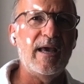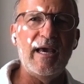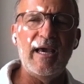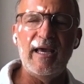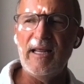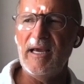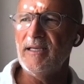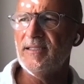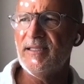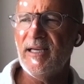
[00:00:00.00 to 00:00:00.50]

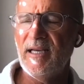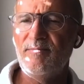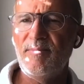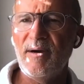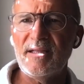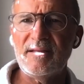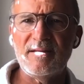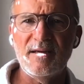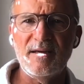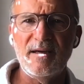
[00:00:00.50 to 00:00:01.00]
And I said,
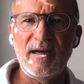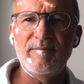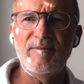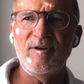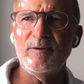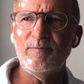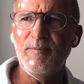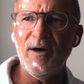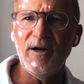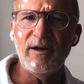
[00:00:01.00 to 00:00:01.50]
but I'm
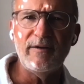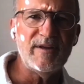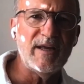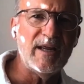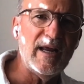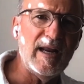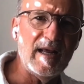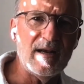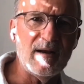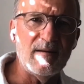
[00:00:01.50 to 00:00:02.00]
not part of
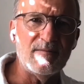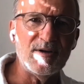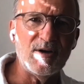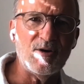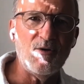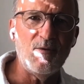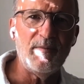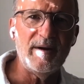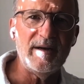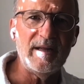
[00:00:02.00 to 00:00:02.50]
the helicopter
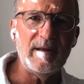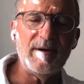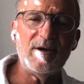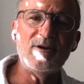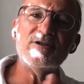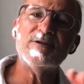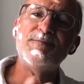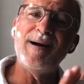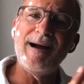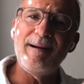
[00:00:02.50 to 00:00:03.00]
company
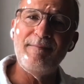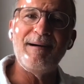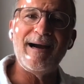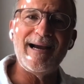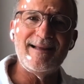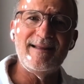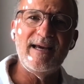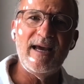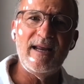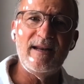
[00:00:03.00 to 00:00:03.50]
because
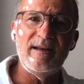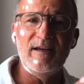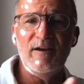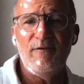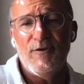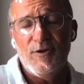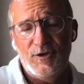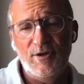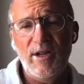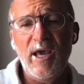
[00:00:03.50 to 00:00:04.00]
back then,
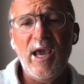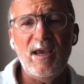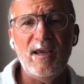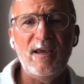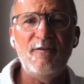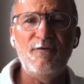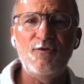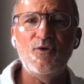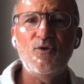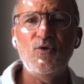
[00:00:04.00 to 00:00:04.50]
even today,
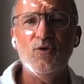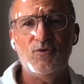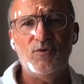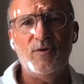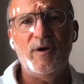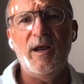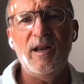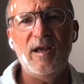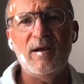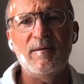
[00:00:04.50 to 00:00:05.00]
if you go
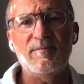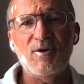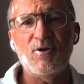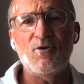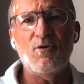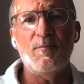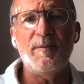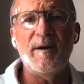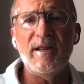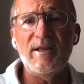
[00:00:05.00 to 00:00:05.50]
to a
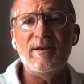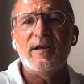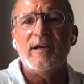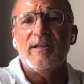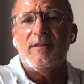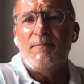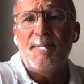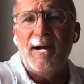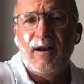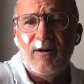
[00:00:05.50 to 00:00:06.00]
helicopter company, you
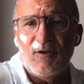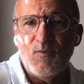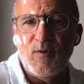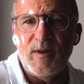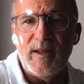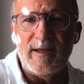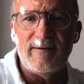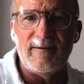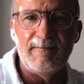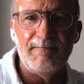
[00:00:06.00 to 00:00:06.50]
get a pilot
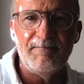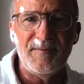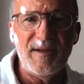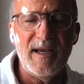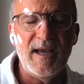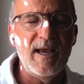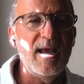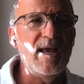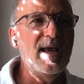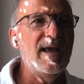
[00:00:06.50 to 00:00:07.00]
with it.
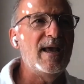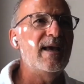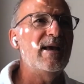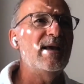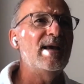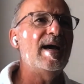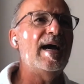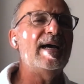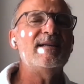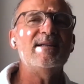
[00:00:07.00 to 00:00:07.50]
Yeah.
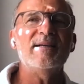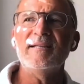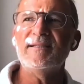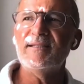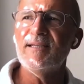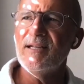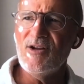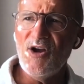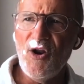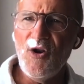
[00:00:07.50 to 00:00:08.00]
I right.
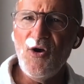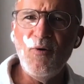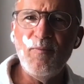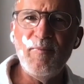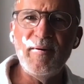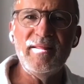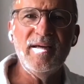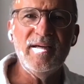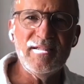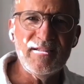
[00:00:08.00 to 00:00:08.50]
said, no, no,
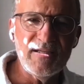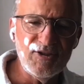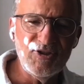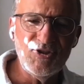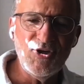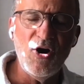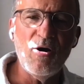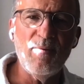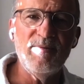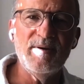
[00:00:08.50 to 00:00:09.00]
but there's a
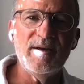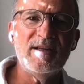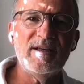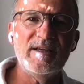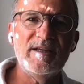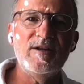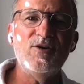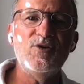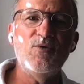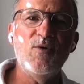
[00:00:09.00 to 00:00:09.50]
job
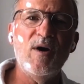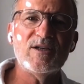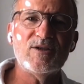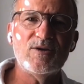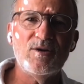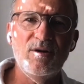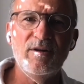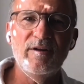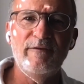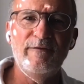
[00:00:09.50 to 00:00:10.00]
in the
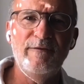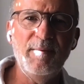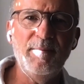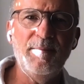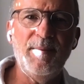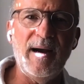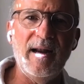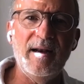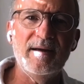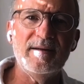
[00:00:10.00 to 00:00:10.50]
US called a
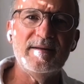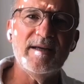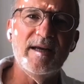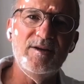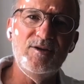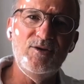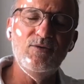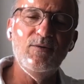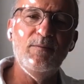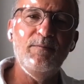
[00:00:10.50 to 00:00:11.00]
film pilot,
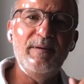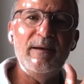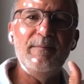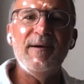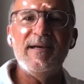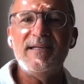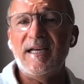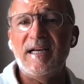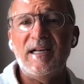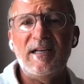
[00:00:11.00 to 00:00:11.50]
and you would be
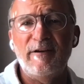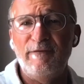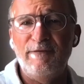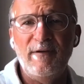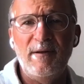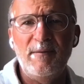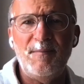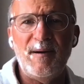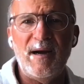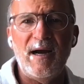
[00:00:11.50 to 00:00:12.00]
basically a
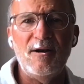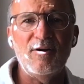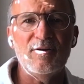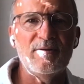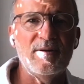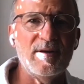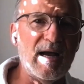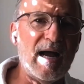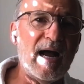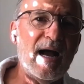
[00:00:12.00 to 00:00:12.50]
film
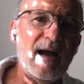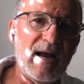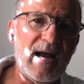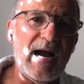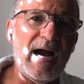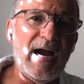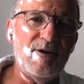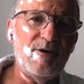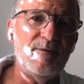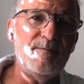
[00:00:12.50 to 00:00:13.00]
pilot
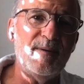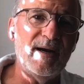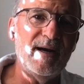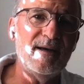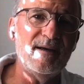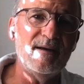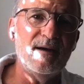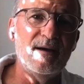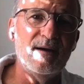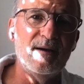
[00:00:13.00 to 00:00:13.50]
hired
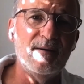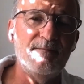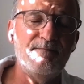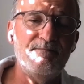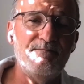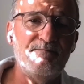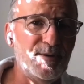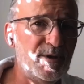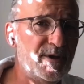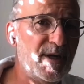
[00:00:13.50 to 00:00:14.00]
by uh,
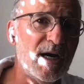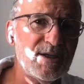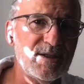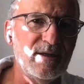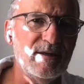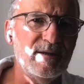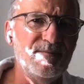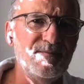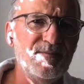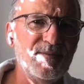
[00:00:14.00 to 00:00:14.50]

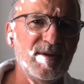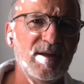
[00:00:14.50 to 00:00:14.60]
production.